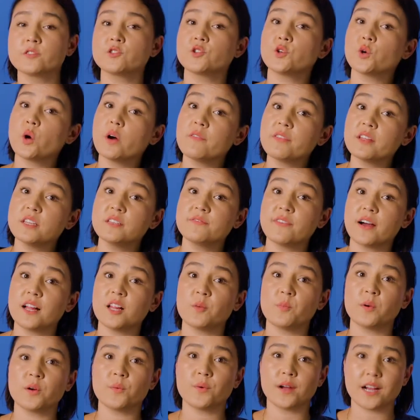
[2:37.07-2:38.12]
Two of the
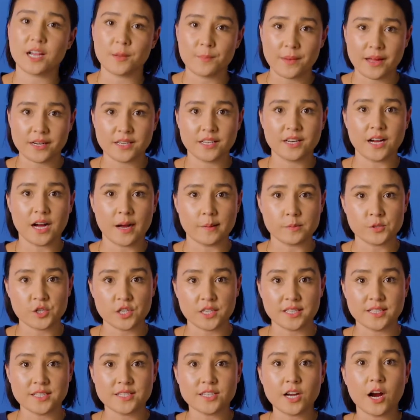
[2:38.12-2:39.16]
developer recommended
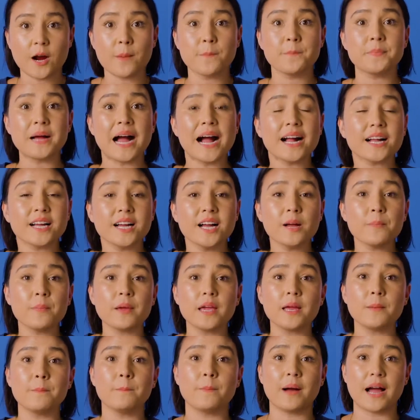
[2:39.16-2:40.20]
options are Backup
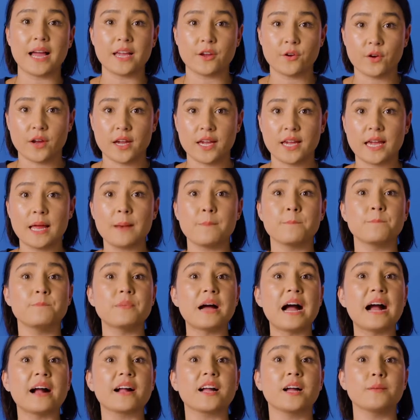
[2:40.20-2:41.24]
and Migrate and
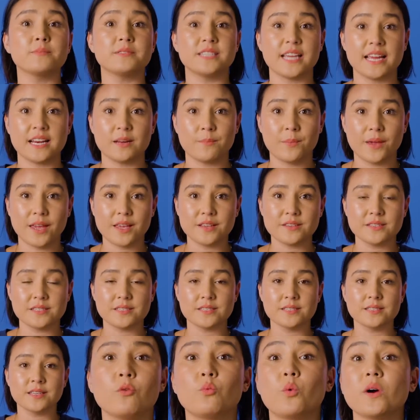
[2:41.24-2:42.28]
Backup
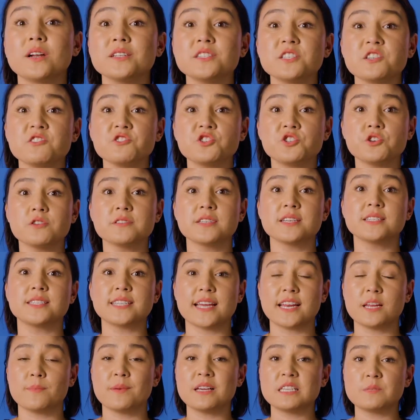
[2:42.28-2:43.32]
Database. Once you choose a
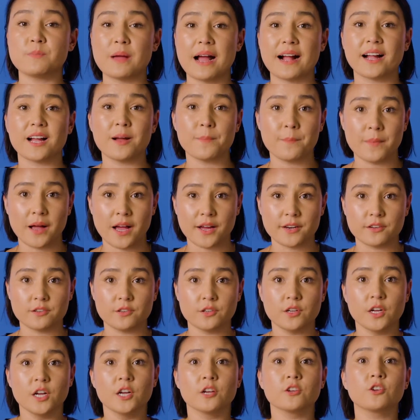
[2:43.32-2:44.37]
database backup
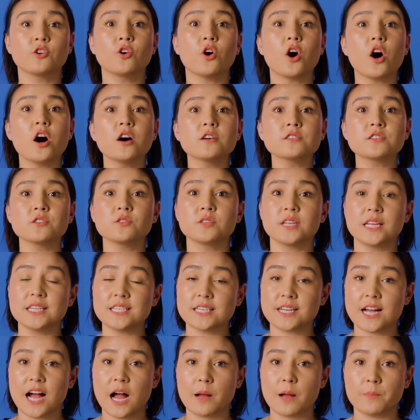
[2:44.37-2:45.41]
model, you'll also need to
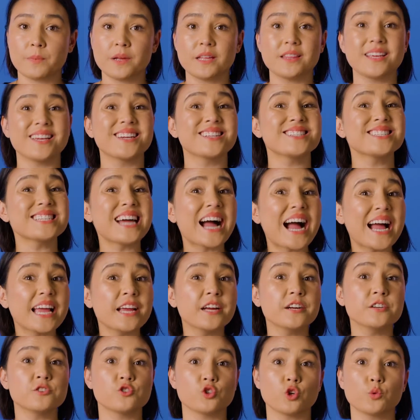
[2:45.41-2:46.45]
copy the
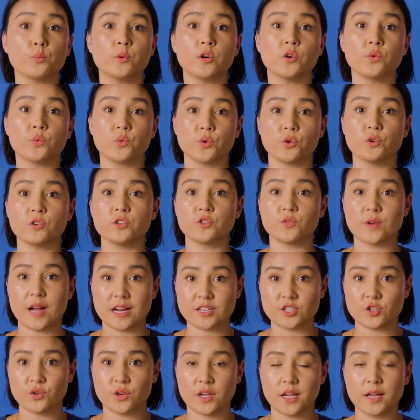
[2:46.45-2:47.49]
entire Drupal root
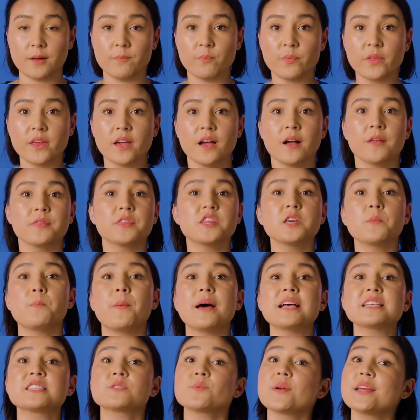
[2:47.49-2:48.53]
directory. The
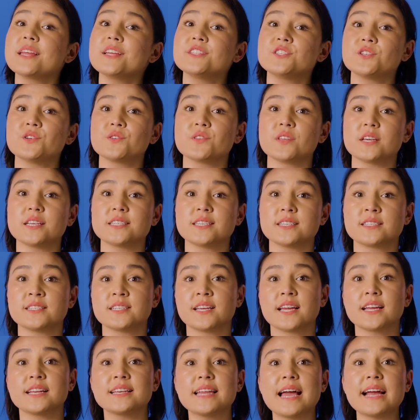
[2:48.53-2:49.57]
best way to do this is to
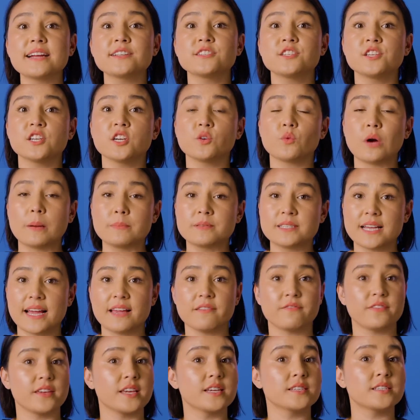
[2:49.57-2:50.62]
connect to your
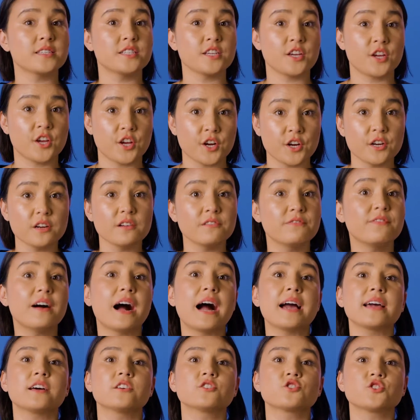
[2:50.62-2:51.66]
website via Secure
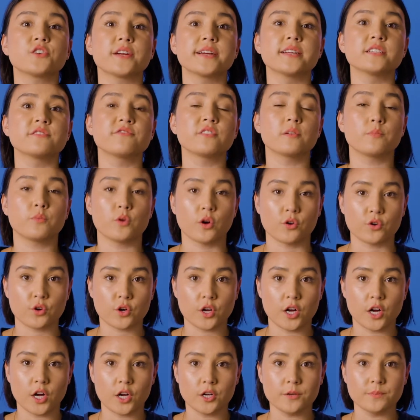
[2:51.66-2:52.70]
File Transfer
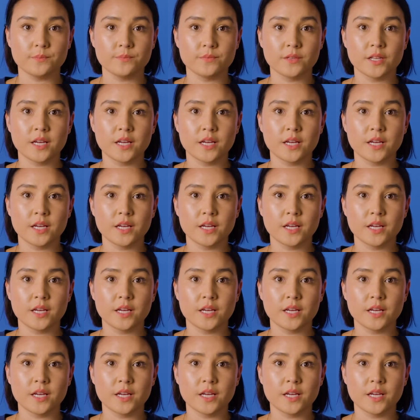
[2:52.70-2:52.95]
Protocol